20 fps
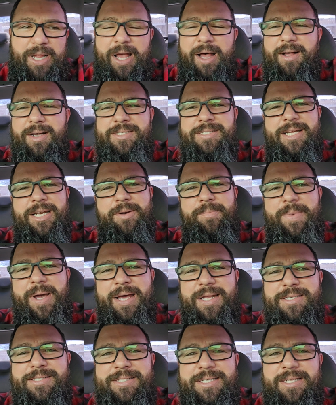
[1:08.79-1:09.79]
Alexander
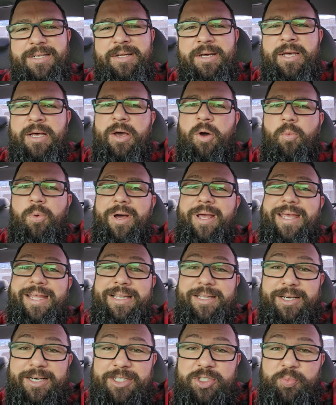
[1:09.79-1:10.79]
Mattison, what he
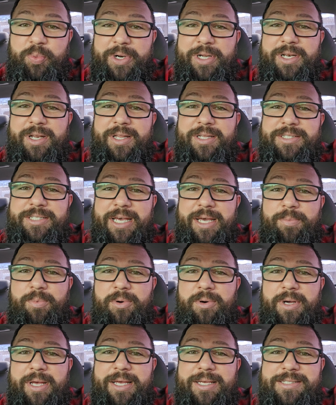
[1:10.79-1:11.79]
does bring to the
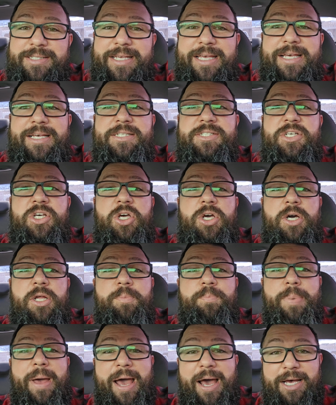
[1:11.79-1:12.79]
table is he is a
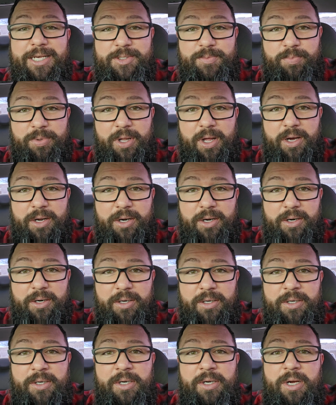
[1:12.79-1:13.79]
good pass
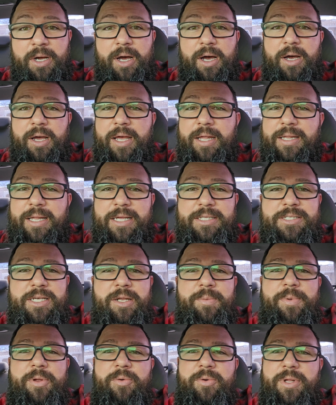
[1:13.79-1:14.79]
blocker. And that's
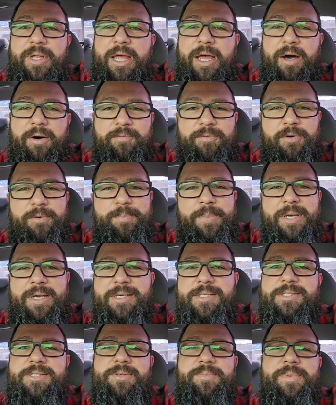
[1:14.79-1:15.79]
going to be really helpful
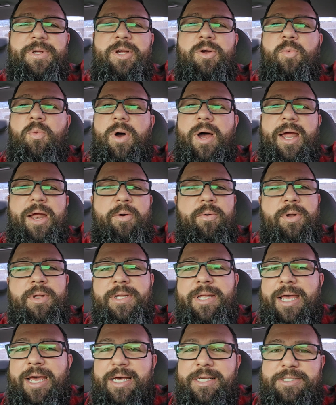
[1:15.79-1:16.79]
because Zamir White
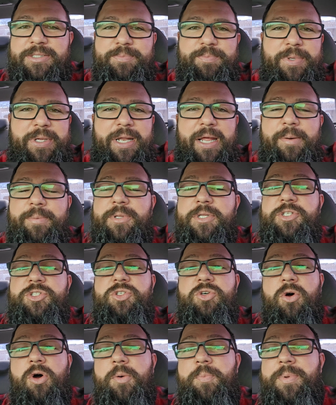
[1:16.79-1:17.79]
really hasn't been able to
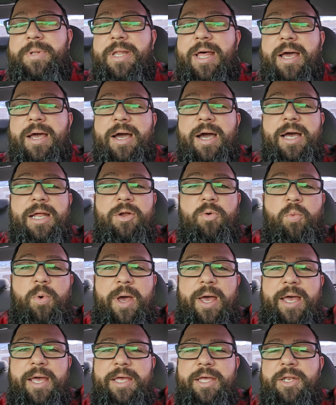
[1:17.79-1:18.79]
show up in that kind of
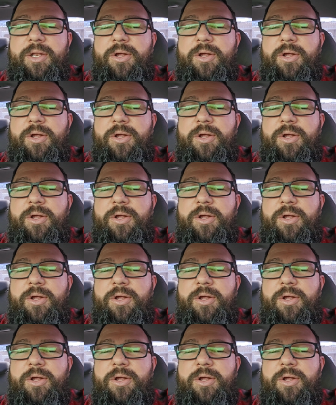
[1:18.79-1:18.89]
way.